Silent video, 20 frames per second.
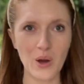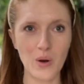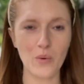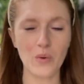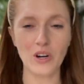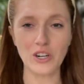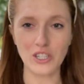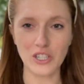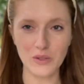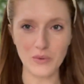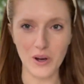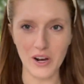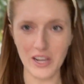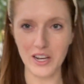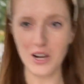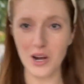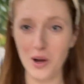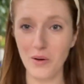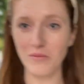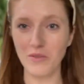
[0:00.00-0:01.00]
We were just walking
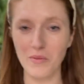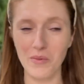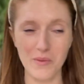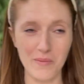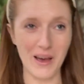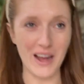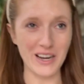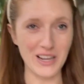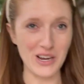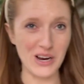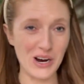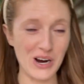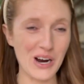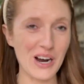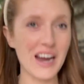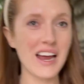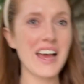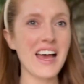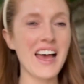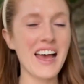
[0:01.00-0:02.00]
home from the
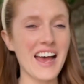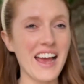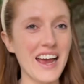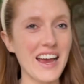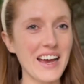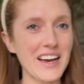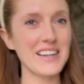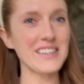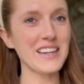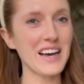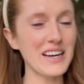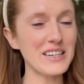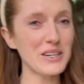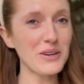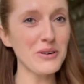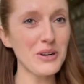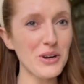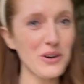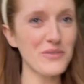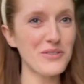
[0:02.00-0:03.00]
pedicure and I don't
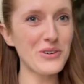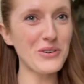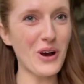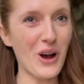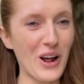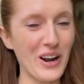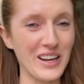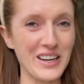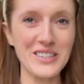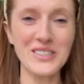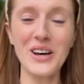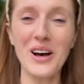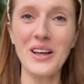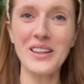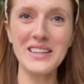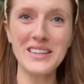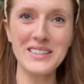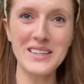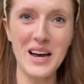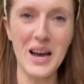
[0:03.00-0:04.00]
know if you caught it on
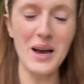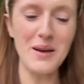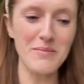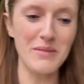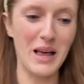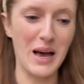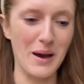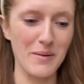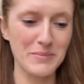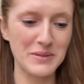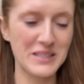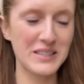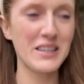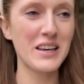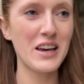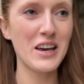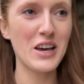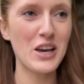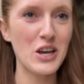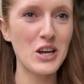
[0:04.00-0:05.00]
the time lapse
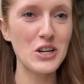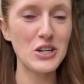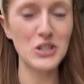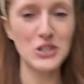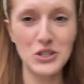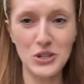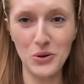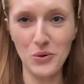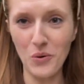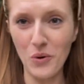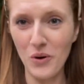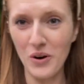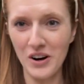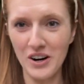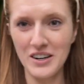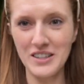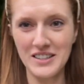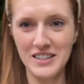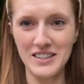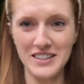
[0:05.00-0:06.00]

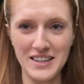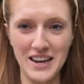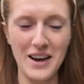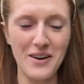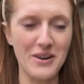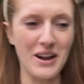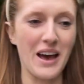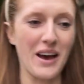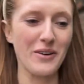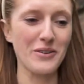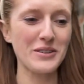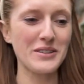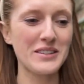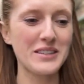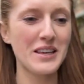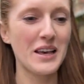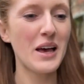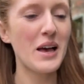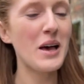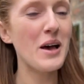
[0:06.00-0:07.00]
towards
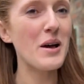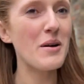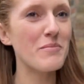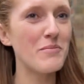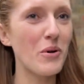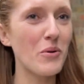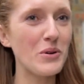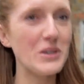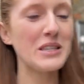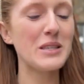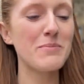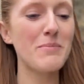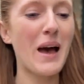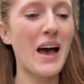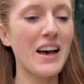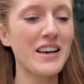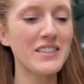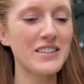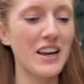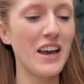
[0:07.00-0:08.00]
Townhouse, but we
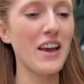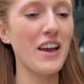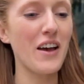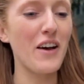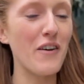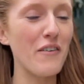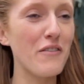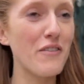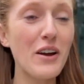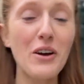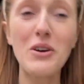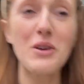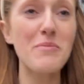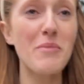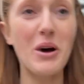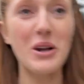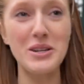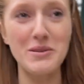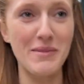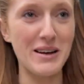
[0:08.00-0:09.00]
passed a very
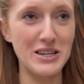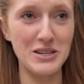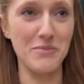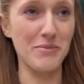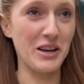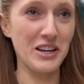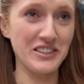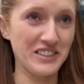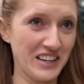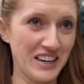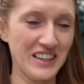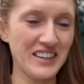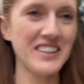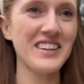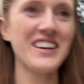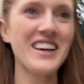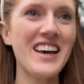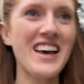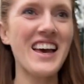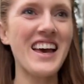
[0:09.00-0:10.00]
monumental building
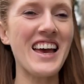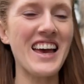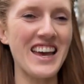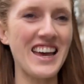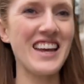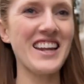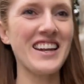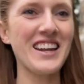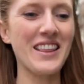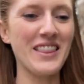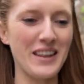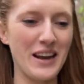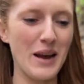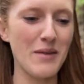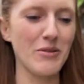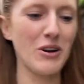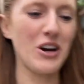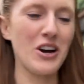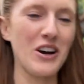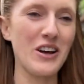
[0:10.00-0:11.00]
in the
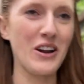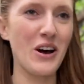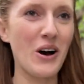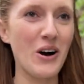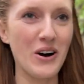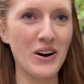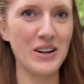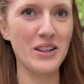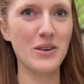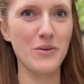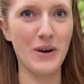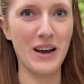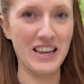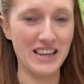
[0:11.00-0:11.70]
neighborhood on the way